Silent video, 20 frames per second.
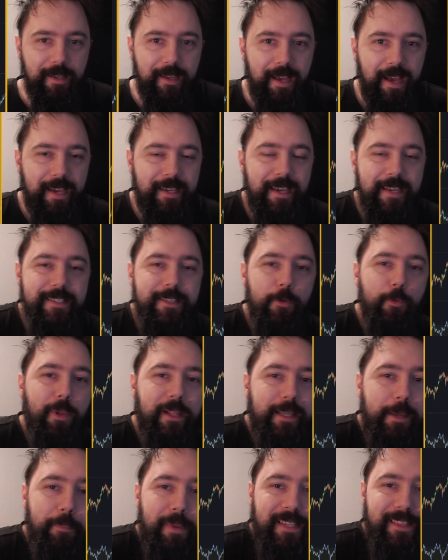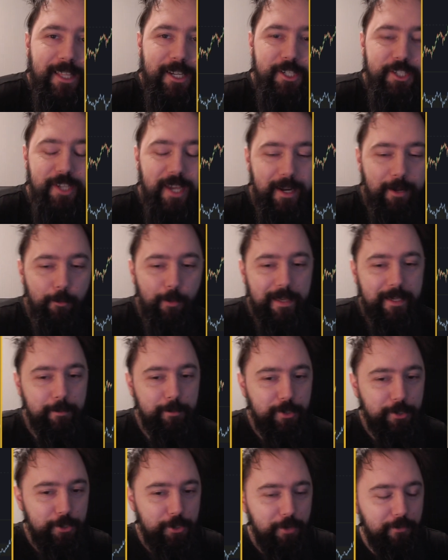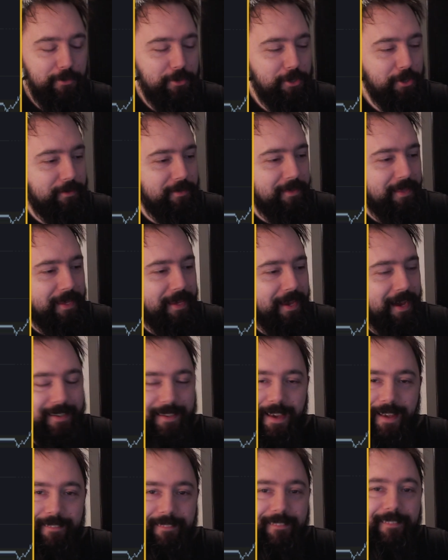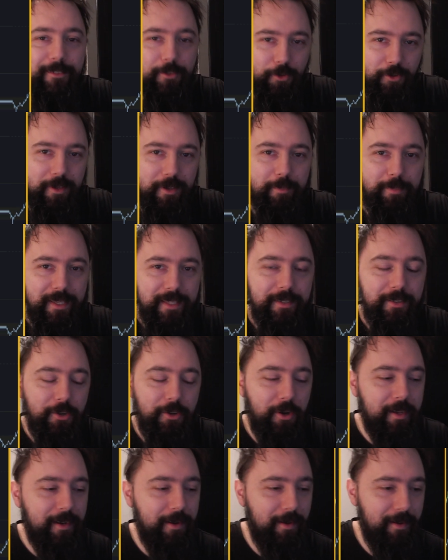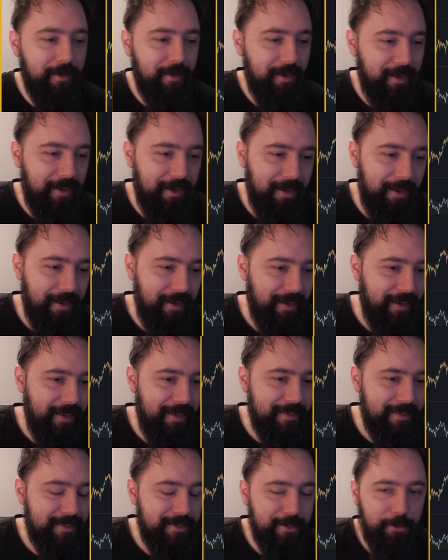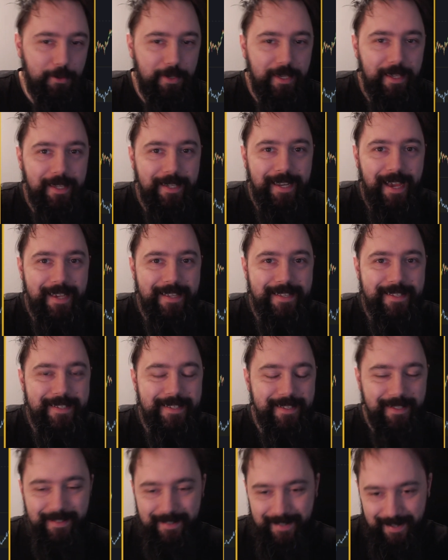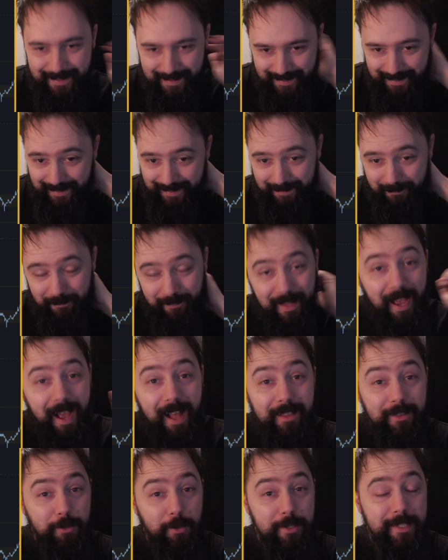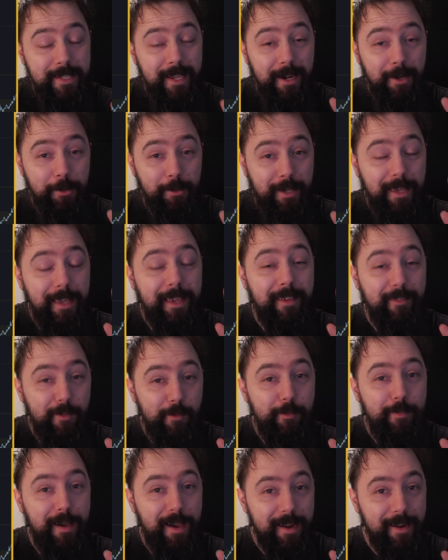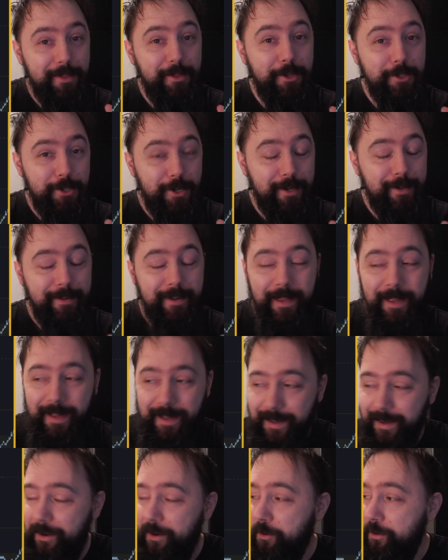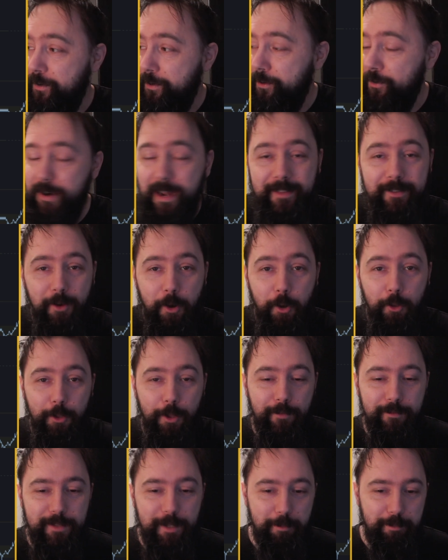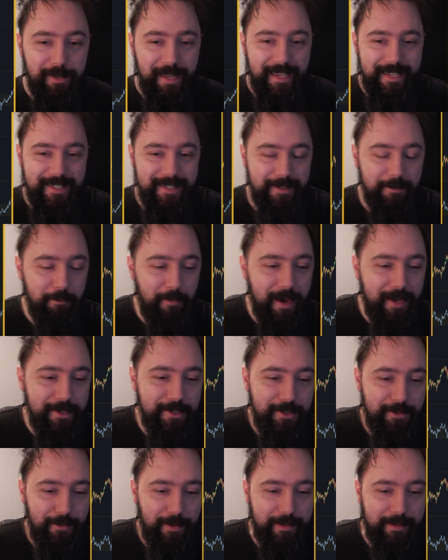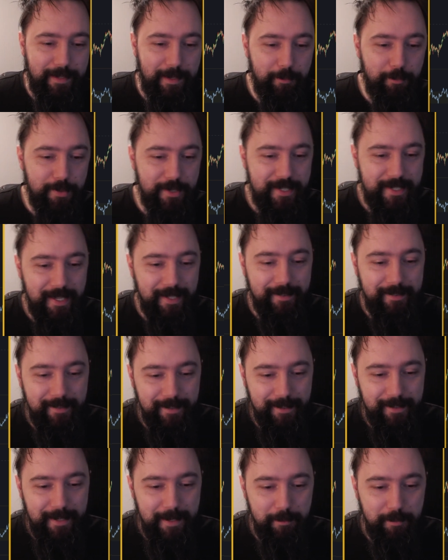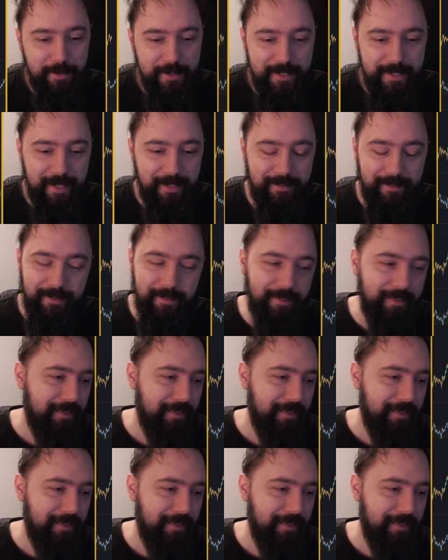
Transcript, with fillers: hi guys welcome back to the channel welcome to a new video today again doing bitcoin uh it's looking nice doesn't it altcoins are looking even better don't you agree red all over the place minus 20 percent 30 percent